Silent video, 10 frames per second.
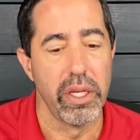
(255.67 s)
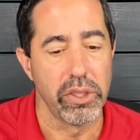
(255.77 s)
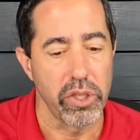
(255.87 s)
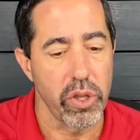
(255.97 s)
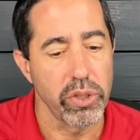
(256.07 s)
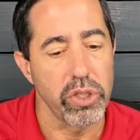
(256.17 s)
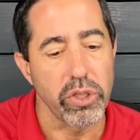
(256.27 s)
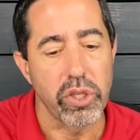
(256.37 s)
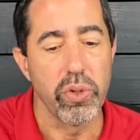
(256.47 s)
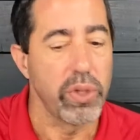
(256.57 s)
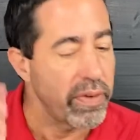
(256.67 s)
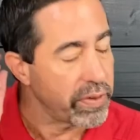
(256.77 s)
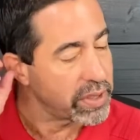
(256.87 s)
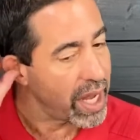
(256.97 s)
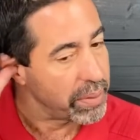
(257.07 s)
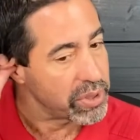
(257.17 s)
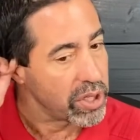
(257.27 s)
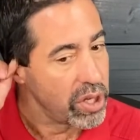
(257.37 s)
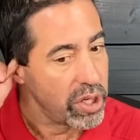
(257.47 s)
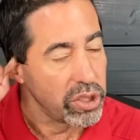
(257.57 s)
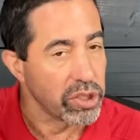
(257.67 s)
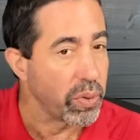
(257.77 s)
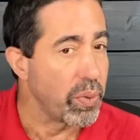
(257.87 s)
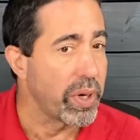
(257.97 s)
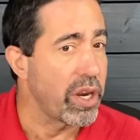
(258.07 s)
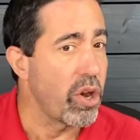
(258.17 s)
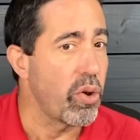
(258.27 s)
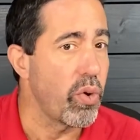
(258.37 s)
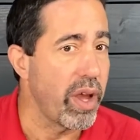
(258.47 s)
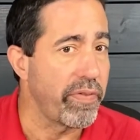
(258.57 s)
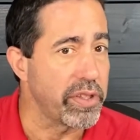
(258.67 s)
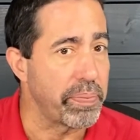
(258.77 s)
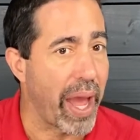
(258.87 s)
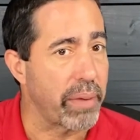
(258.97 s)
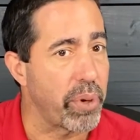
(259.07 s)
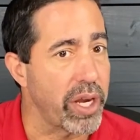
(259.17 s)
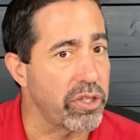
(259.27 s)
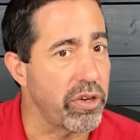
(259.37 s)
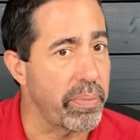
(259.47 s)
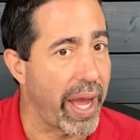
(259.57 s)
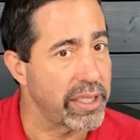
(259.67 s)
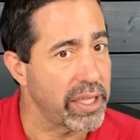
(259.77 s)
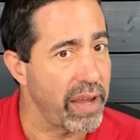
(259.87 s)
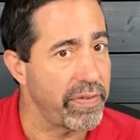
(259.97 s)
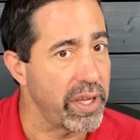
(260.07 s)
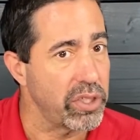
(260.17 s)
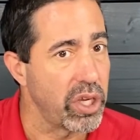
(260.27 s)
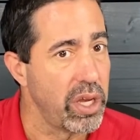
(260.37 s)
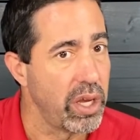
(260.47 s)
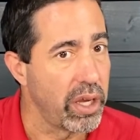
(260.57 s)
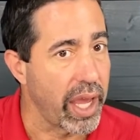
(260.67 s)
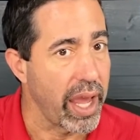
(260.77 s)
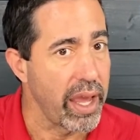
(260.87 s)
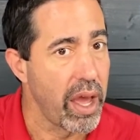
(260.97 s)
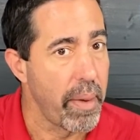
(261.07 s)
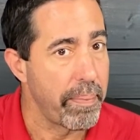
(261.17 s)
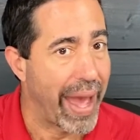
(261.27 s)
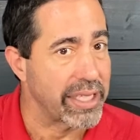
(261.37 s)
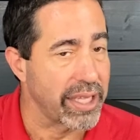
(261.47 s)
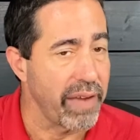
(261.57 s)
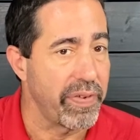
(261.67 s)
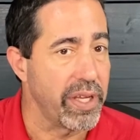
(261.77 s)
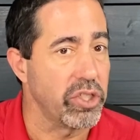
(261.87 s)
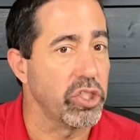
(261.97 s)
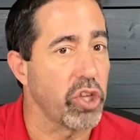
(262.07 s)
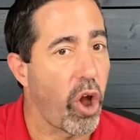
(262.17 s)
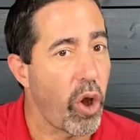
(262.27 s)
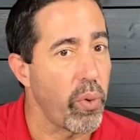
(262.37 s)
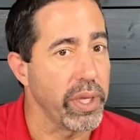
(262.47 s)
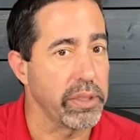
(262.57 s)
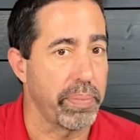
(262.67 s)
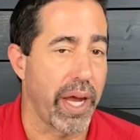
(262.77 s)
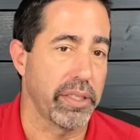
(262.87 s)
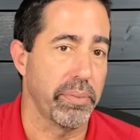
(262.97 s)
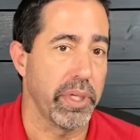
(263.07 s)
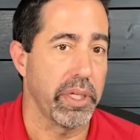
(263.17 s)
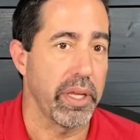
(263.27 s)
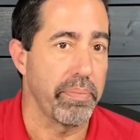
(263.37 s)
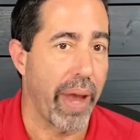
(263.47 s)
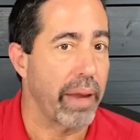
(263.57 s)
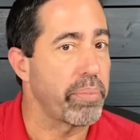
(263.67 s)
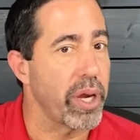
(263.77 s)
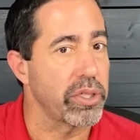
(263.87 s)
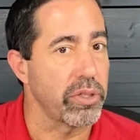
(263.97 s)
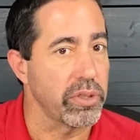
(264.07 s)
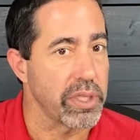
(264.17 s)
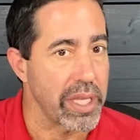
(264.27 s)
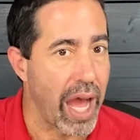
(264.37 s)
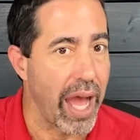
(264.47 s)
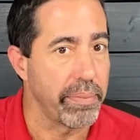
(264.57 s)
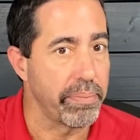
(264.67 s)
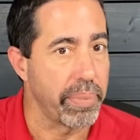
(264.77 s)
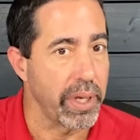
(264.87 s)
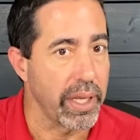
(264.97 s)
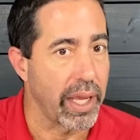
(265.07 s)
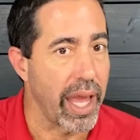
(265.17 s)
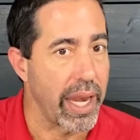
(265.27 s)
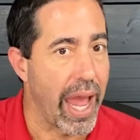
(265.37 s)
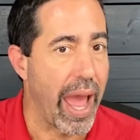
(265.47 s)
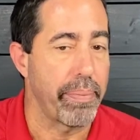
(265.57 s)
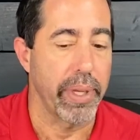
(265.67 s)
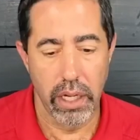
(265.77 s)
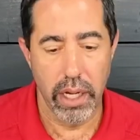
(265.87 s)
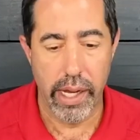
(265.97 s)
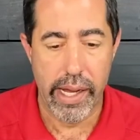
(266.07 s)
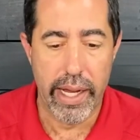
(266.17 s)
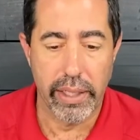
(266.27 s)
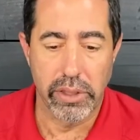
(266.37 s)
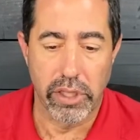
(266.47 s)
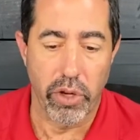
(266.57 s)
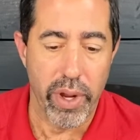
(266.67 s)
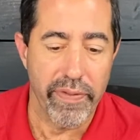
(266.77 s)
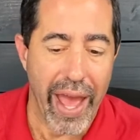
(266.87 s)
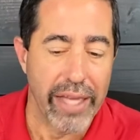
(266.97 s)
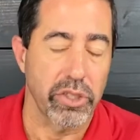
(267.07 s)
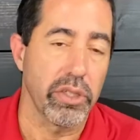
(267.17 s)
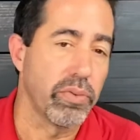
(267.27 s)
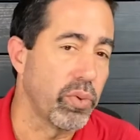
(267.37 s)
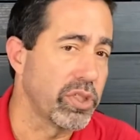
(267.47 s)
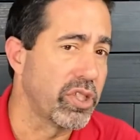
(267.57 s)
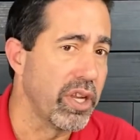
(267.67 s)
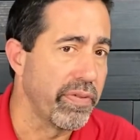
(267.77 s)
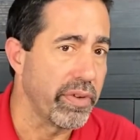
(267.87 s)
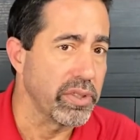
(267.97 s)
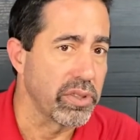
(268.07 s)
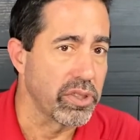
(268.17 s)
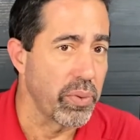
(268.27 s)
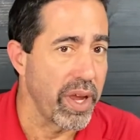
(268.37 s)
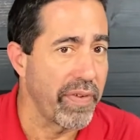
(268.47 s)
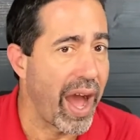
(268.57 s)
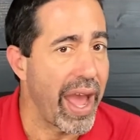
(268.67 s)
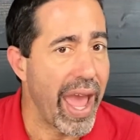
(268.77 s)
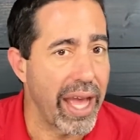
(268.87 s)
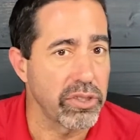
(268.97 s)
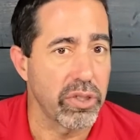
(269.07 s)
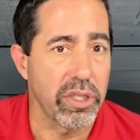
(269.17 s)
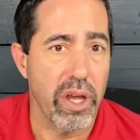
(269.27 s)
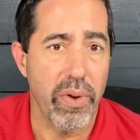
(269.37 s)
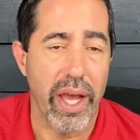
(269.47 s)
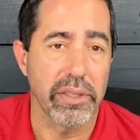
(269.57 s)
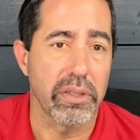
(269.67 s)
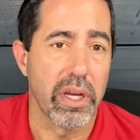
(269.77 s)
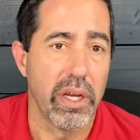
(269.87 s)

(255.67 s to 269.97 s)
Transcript: So those are your two different types. So we want to know if it's back pressure or back siphonage. Okay, back siphonage is always a possibility. Back pressure is not, but it can happen. Uh, degree of hazard. What's the difference? So we have high hazard and low hazard.